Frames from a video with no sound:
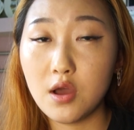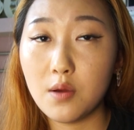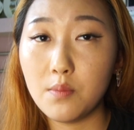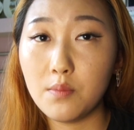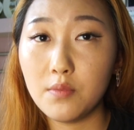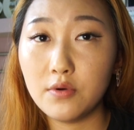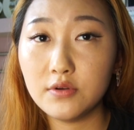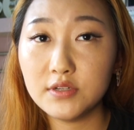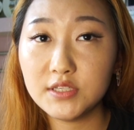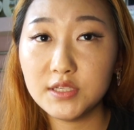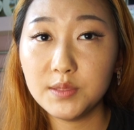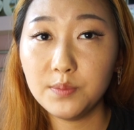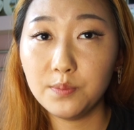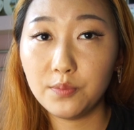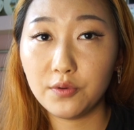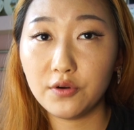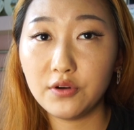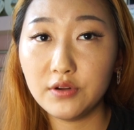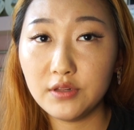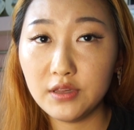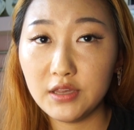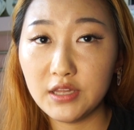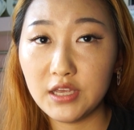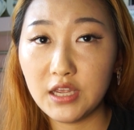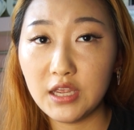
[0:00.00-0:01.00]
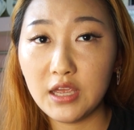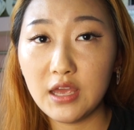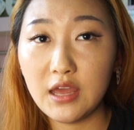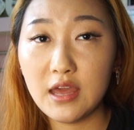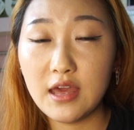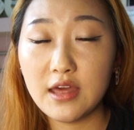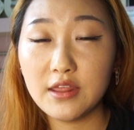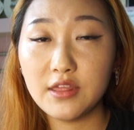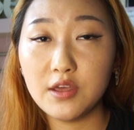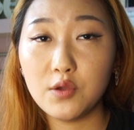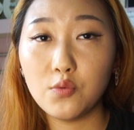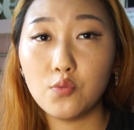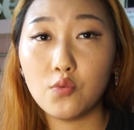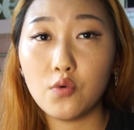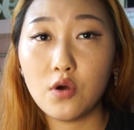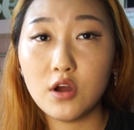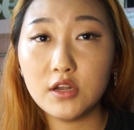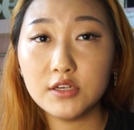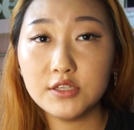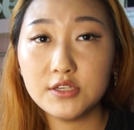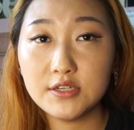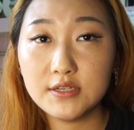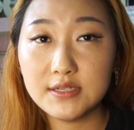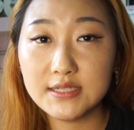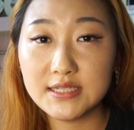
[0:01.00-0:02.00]
most importantly, they
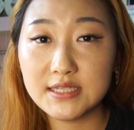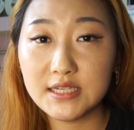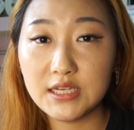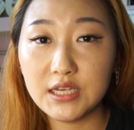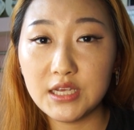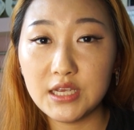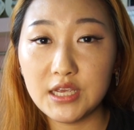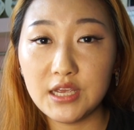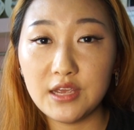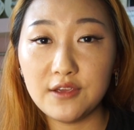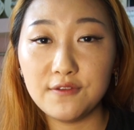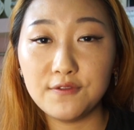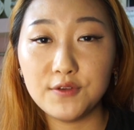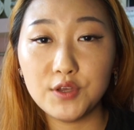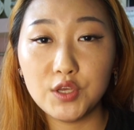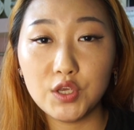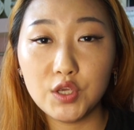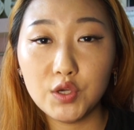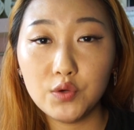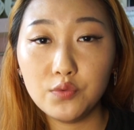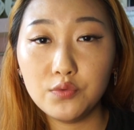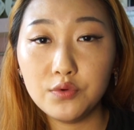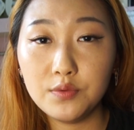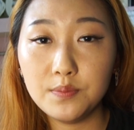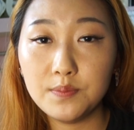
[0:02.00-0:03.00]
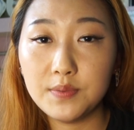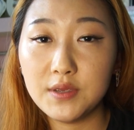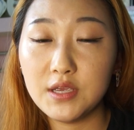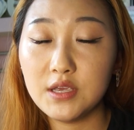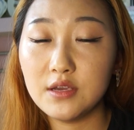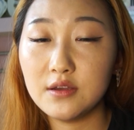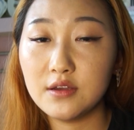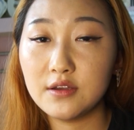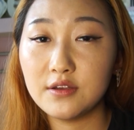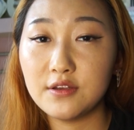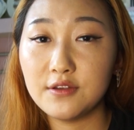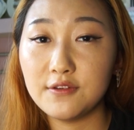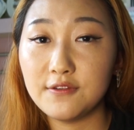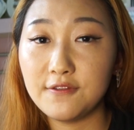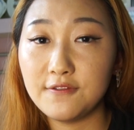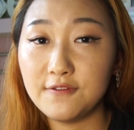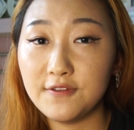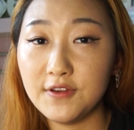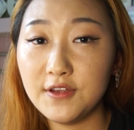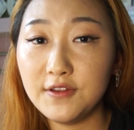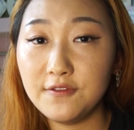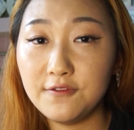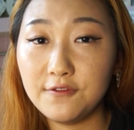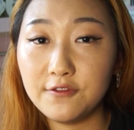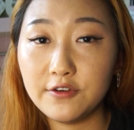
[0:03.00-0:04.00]
want to see if you will be a good
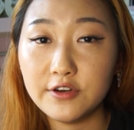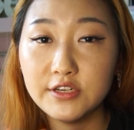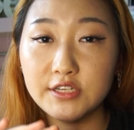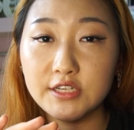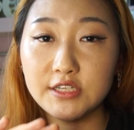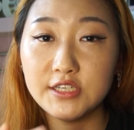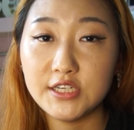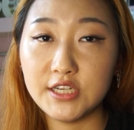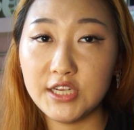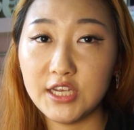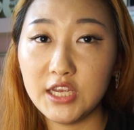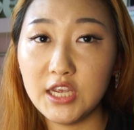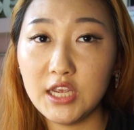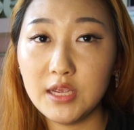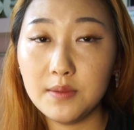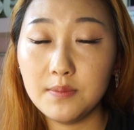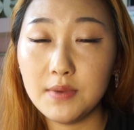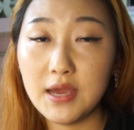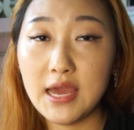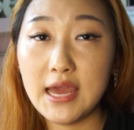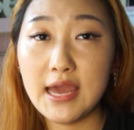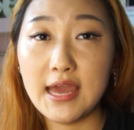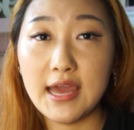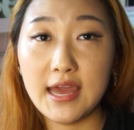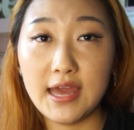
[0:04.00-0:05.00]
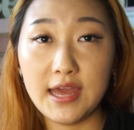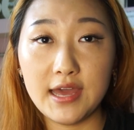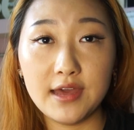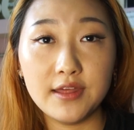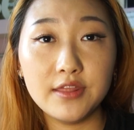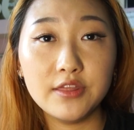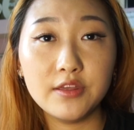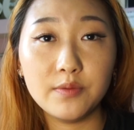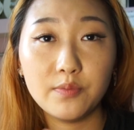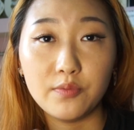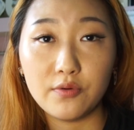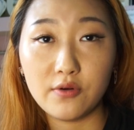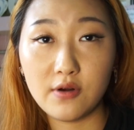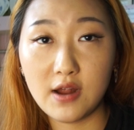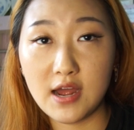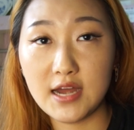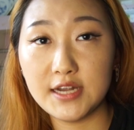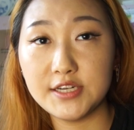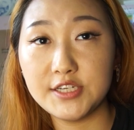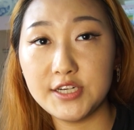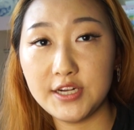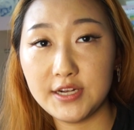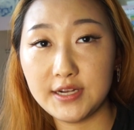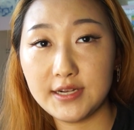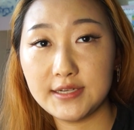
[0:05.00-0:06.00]
fit for the team and the
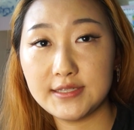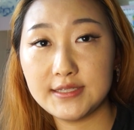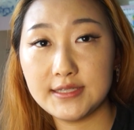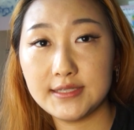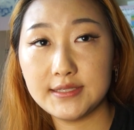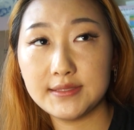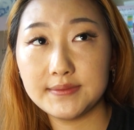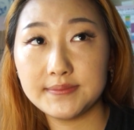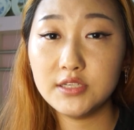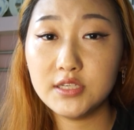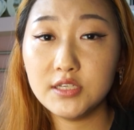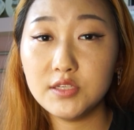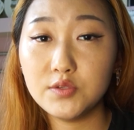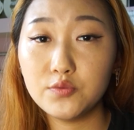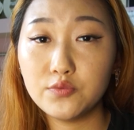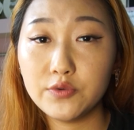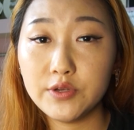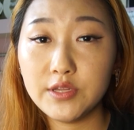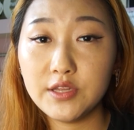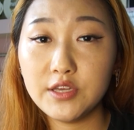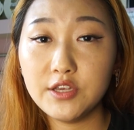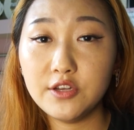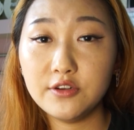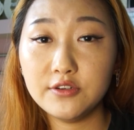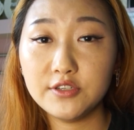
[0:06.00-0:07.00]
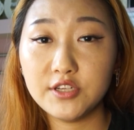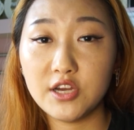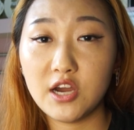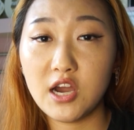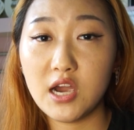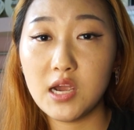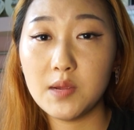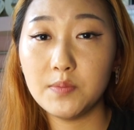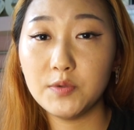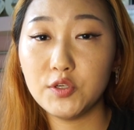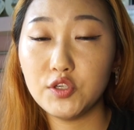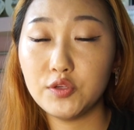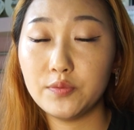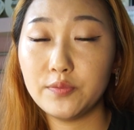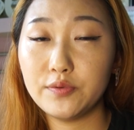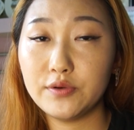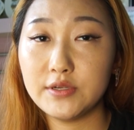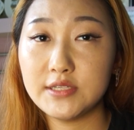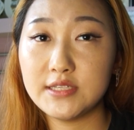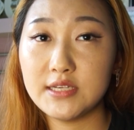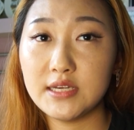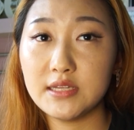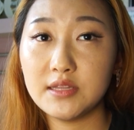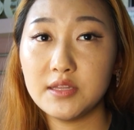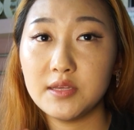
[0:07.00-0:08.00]
project. This is really your time to
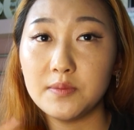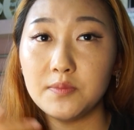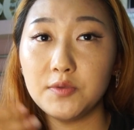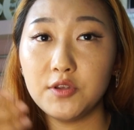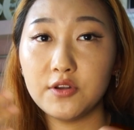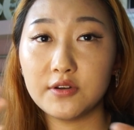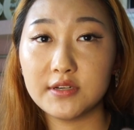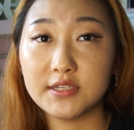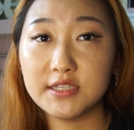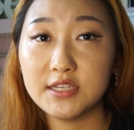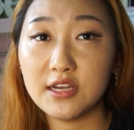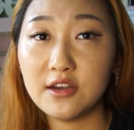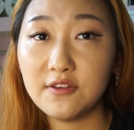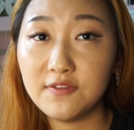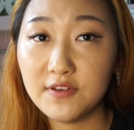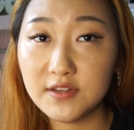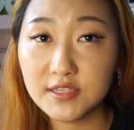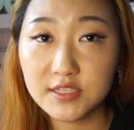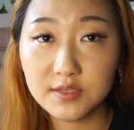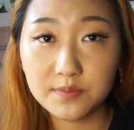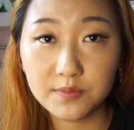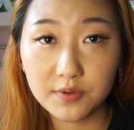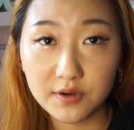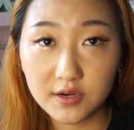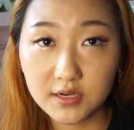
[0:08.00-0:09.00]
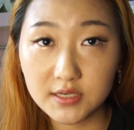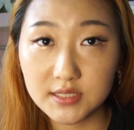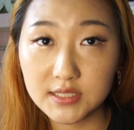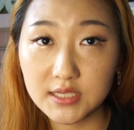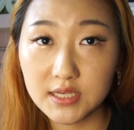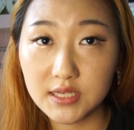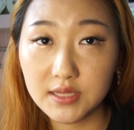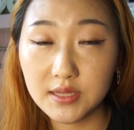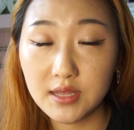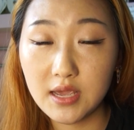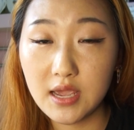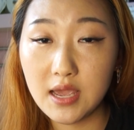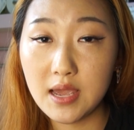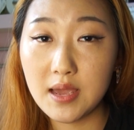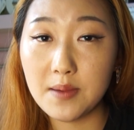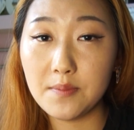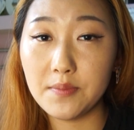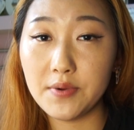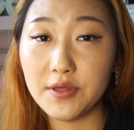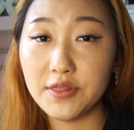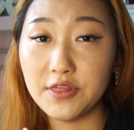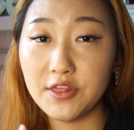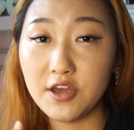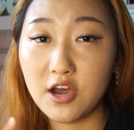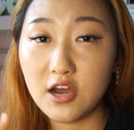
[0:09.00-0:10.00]
present them yourself as a person,
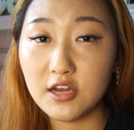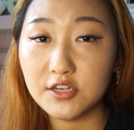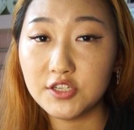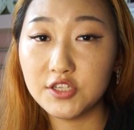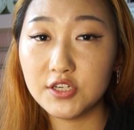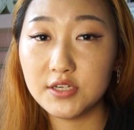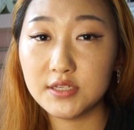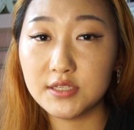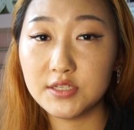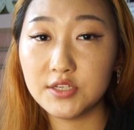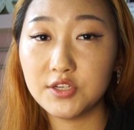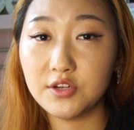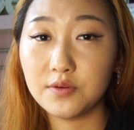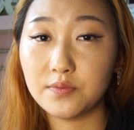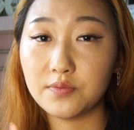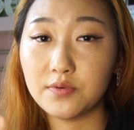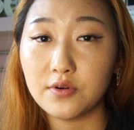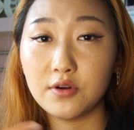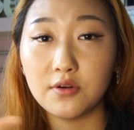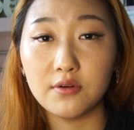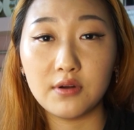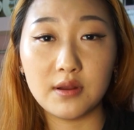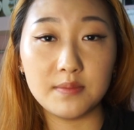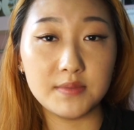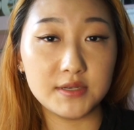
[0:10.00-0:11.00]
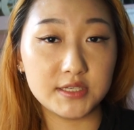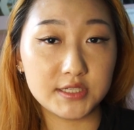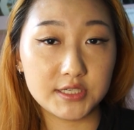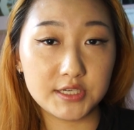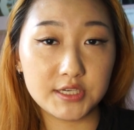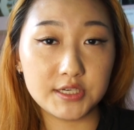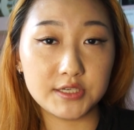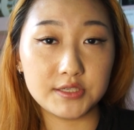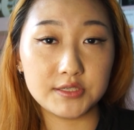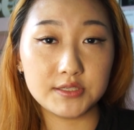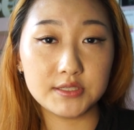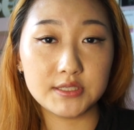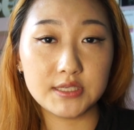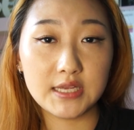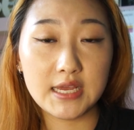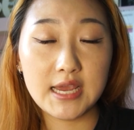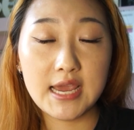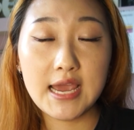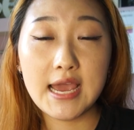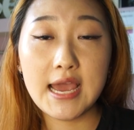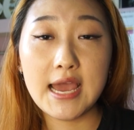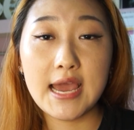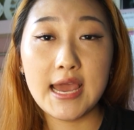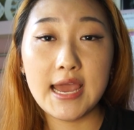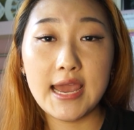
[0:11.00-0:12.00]
but not just your programming skills.
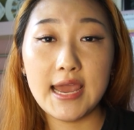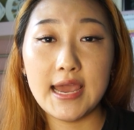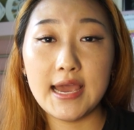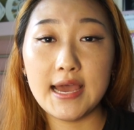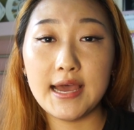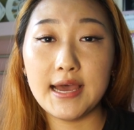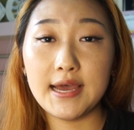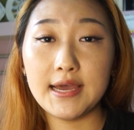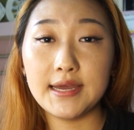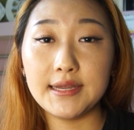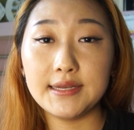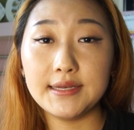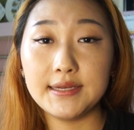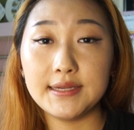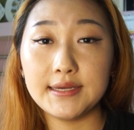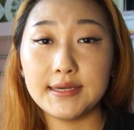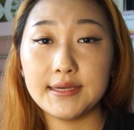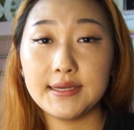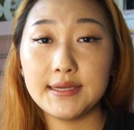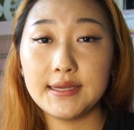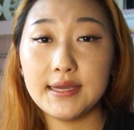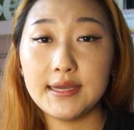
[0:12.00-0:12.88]
And